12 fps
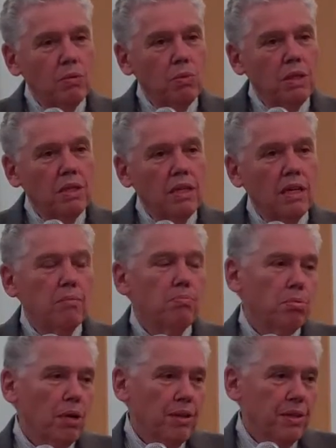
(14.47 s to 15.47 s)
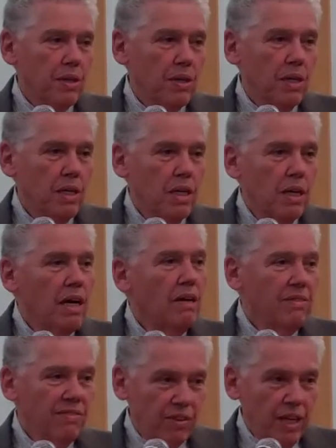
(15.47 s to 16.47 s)
with a brother
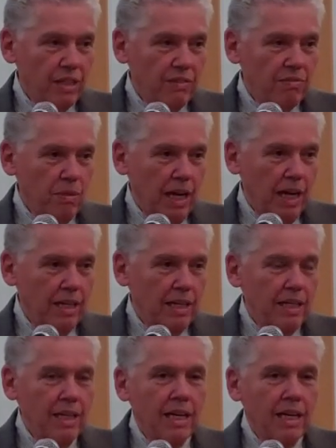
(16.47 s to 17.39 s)
of a friend of mine,